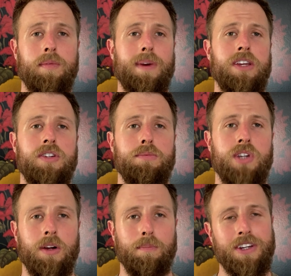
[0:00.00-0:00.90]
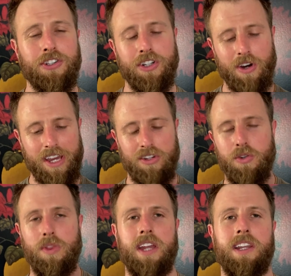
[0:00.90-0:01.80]
to my YouTube channel, make sure you go ahead and
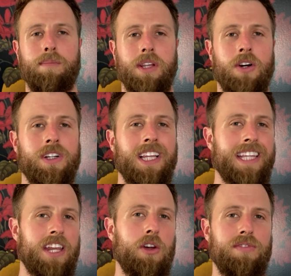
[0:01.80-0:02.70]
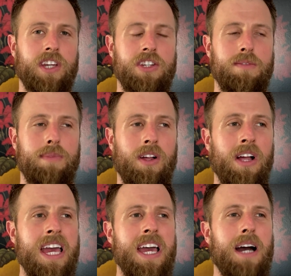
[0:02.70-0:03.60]
do that down below. Click that notification bell.
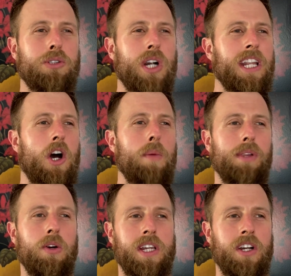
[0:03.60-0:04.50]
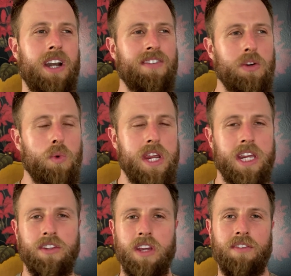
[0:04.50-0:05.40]
I'm trying to upload here every week
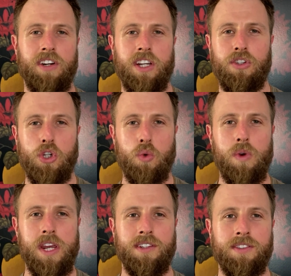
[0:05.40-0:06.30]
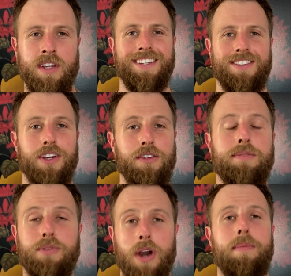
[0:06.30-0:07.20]
to every 2 weeks. So
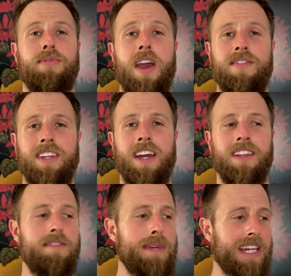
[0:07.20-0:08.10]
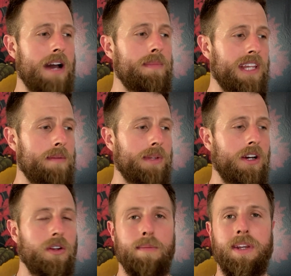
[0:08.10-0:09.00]
subscribe if you haven't yet. Leave me a comment down
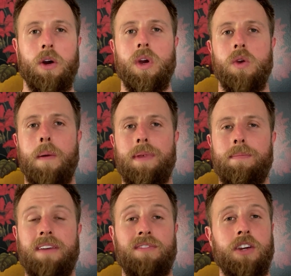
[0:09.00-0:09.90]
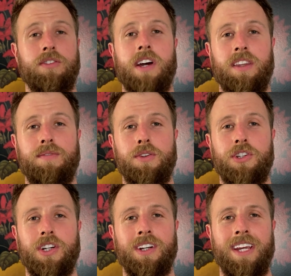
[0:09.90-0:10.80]
below. Let me know what you want me to make videos on in the
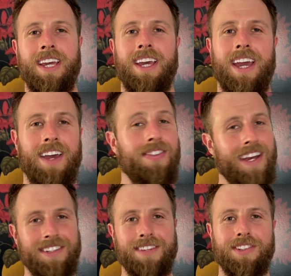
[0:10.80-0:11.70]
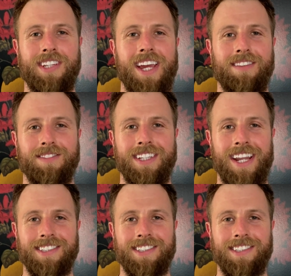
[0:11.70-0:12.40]
future. And that's it for today. See you next